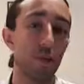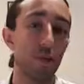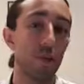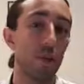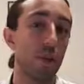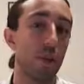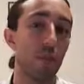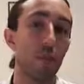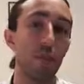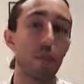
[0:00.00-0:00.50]

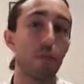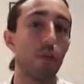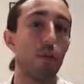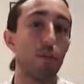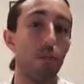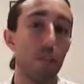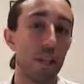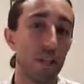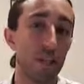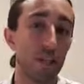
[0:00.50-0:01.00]
whether it's from
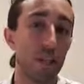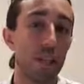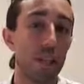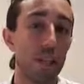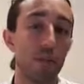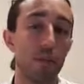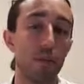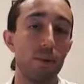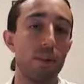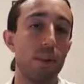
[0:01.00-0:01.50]
here in
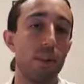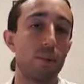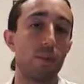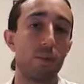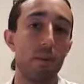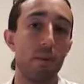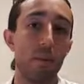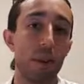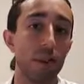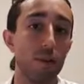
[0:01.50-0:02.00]
Singapore, say from the
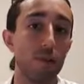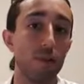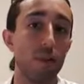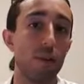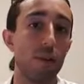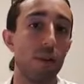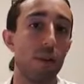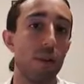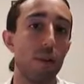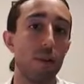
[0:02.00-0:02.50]
Ministry of
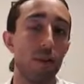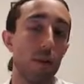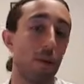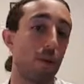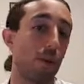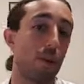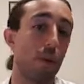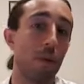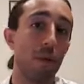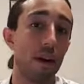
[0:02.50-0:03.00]
Health, whether you're in
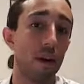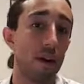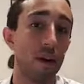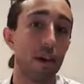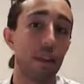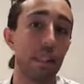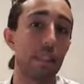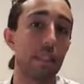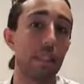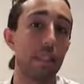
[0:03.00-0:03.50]
America in
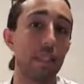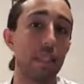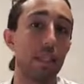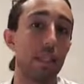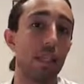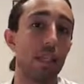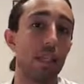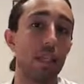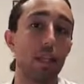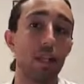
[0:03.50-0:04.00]
the
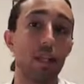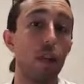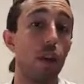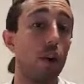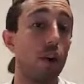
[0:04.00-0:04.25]
CDC,